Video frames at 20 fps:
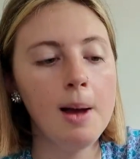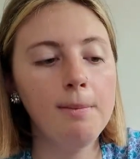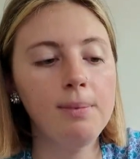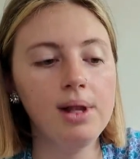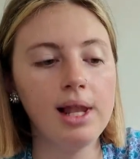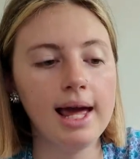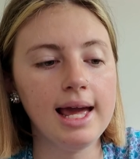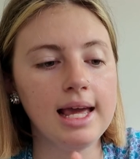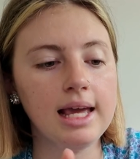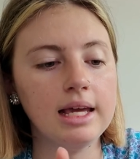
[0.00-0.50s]

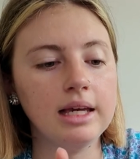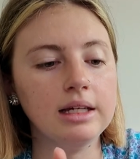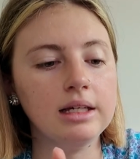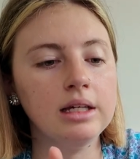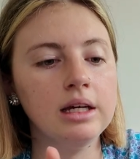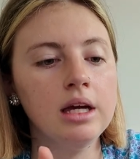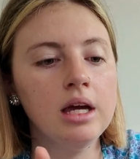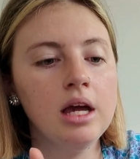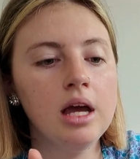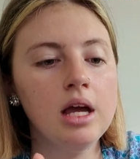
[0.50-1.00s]
playing
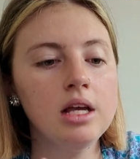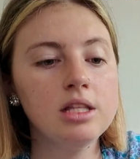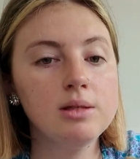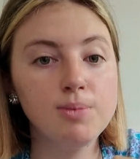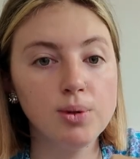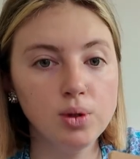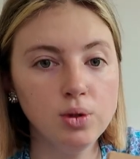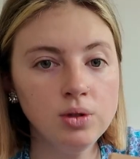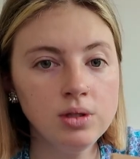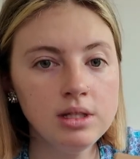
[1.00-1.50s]

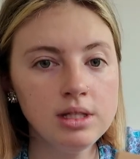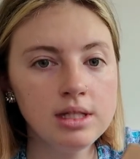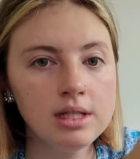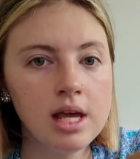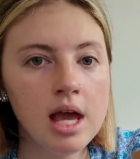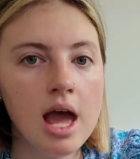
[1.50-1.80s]
spoons.